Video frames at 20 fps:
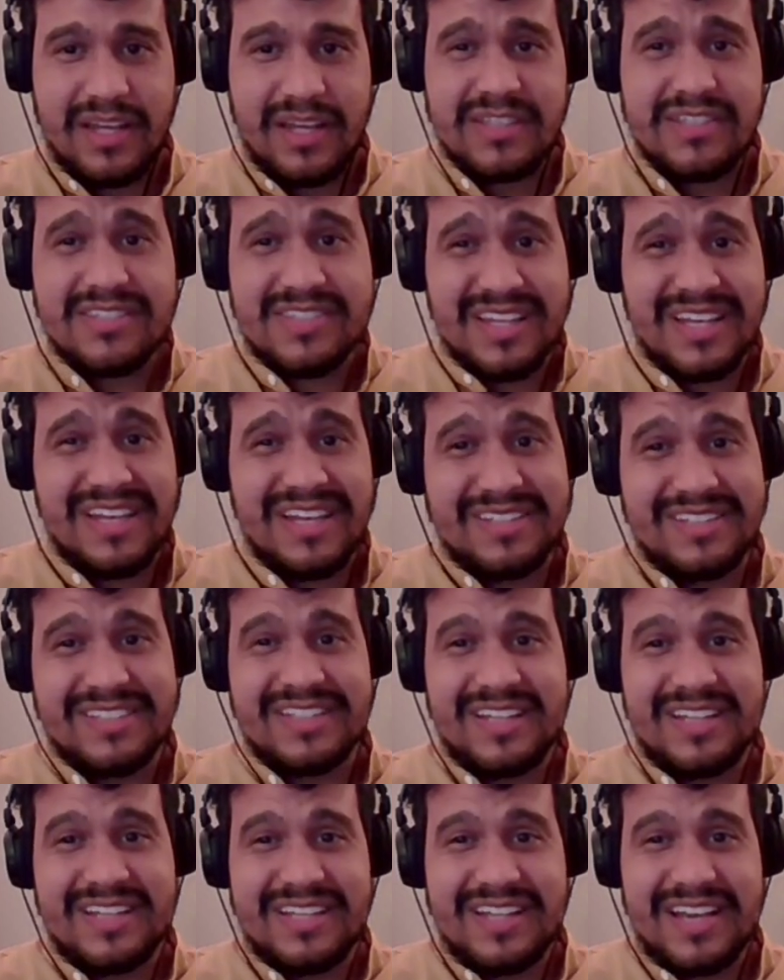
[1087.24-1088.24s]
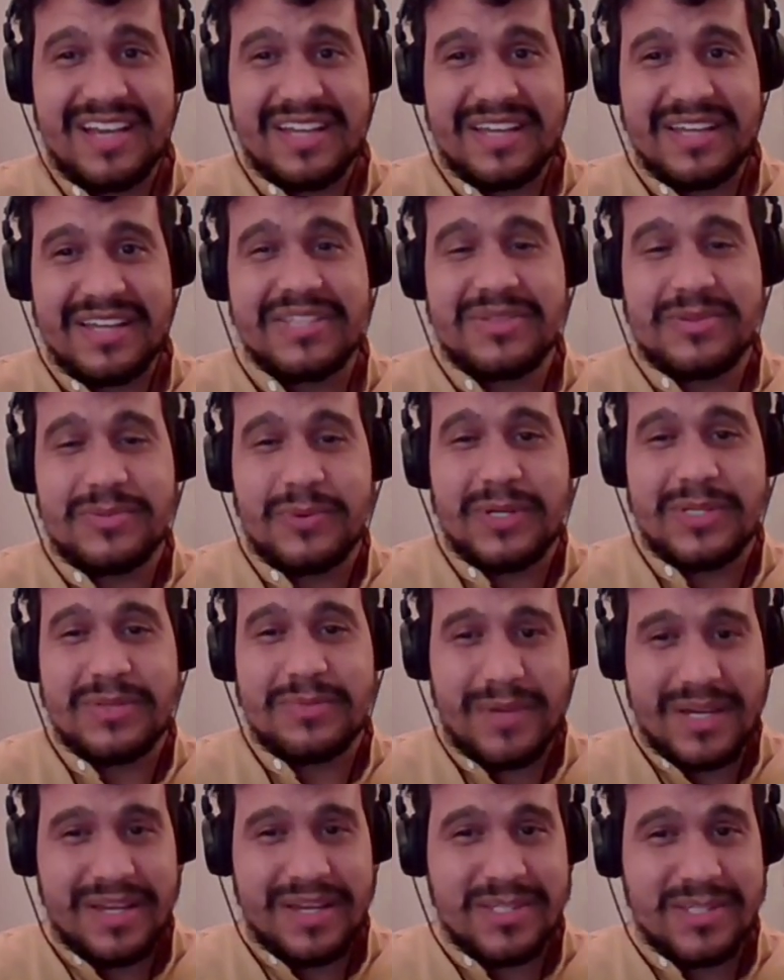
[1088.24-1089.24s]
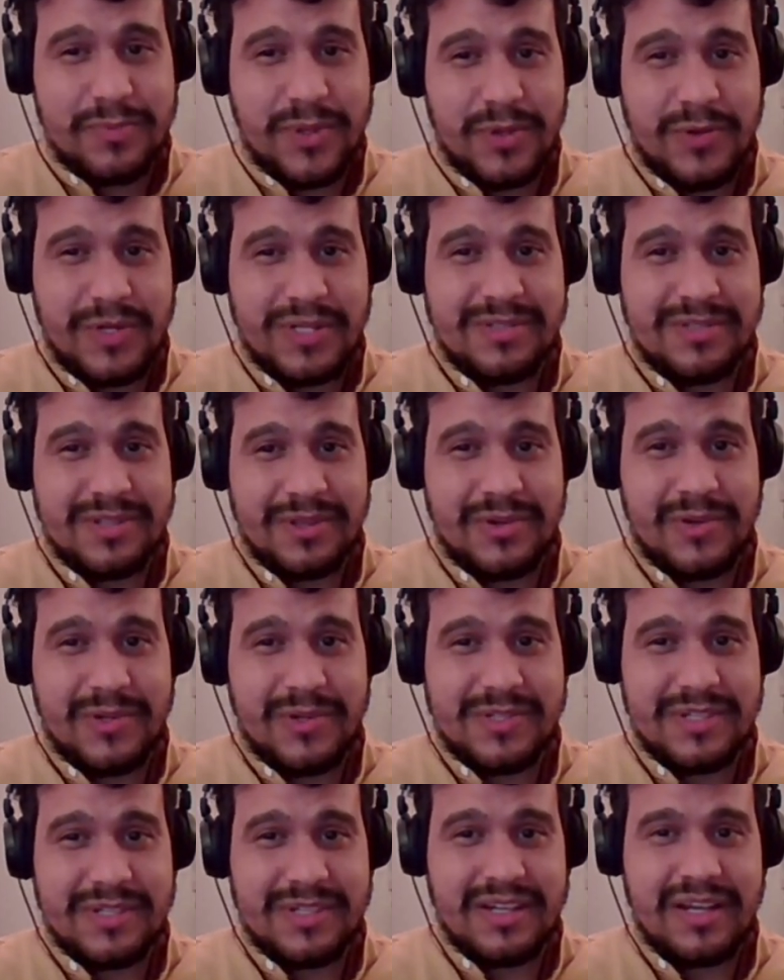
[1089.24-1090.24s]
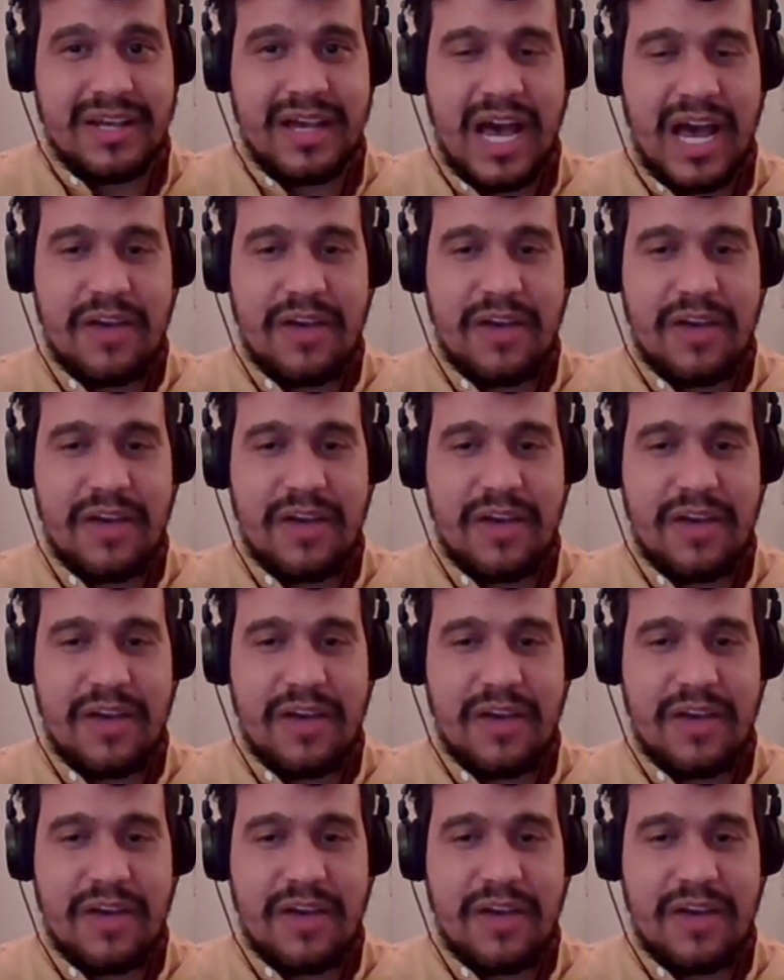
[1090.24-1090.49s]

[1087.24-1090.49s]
as I said, like it was my experience in Corsica.